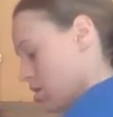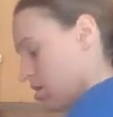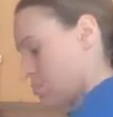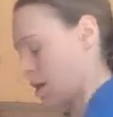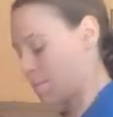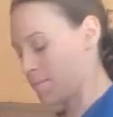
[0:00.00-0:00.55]

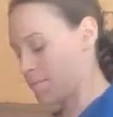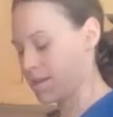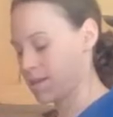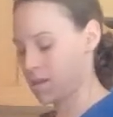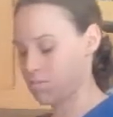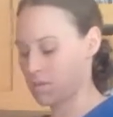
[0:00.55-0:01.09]

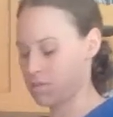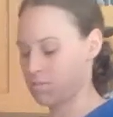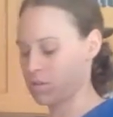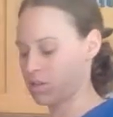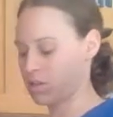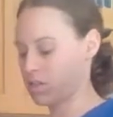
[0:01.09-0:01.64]
Peppermint, I'm going to
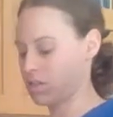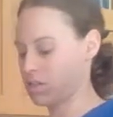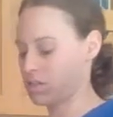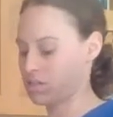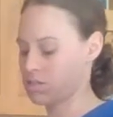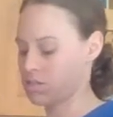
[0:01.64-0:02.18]
put